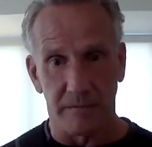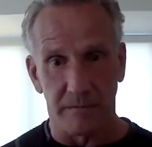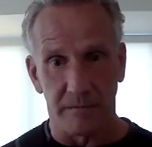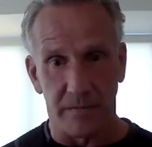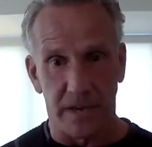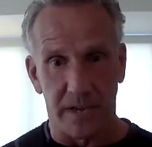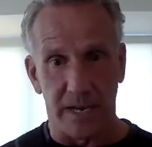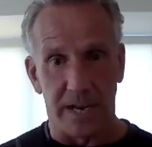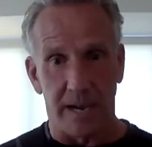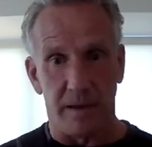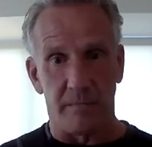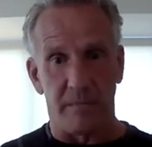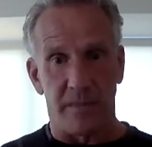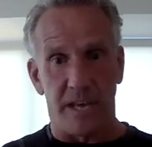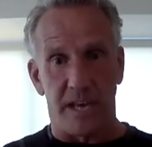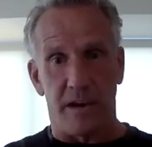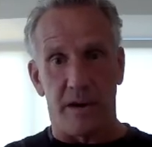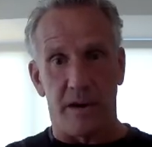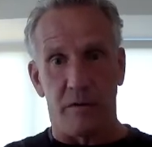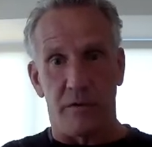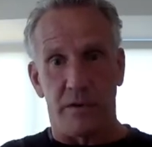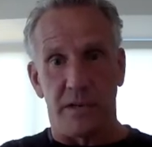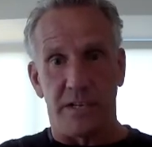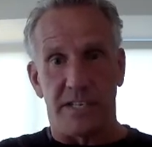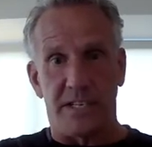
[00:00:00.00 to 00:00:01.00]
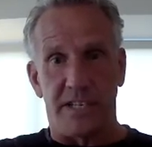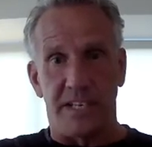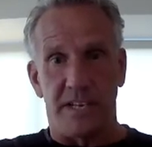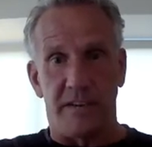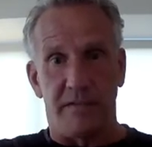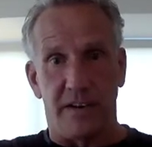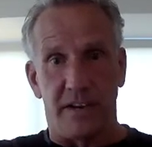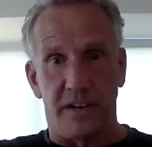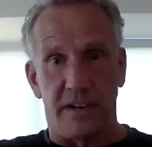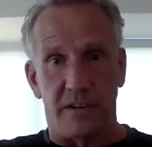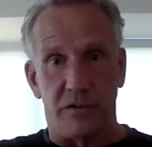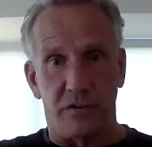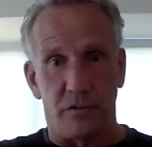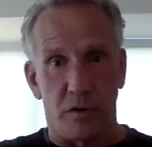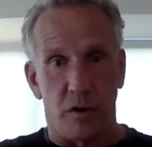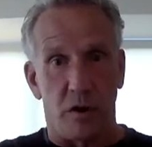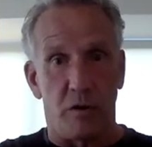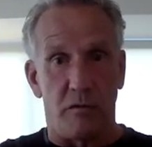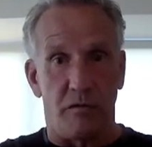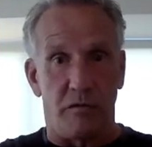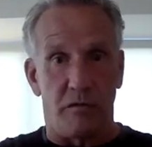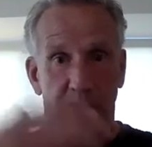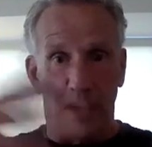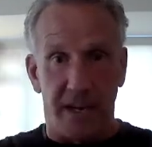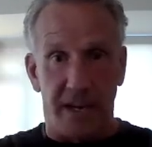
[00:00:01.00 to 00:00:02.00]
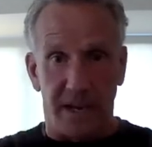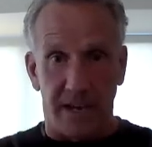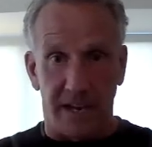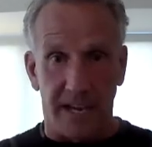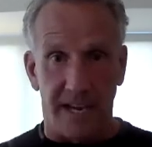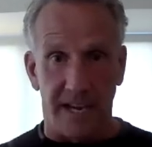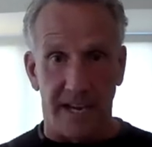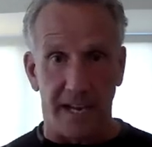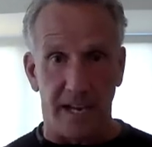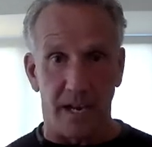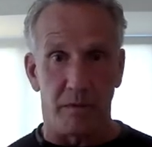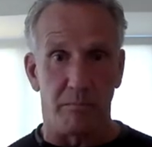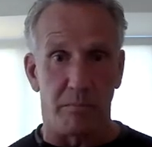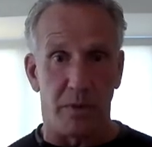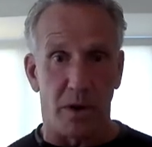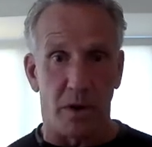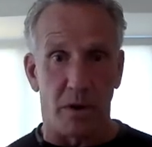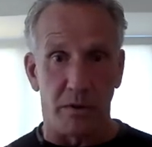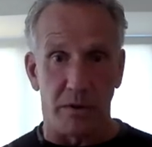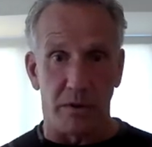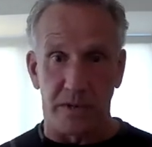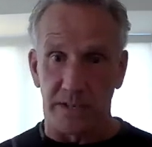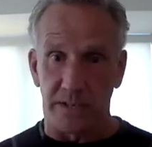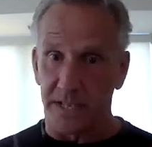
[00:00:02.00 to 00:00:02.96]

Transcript: and I'm there receiving a trophy and getting a bonus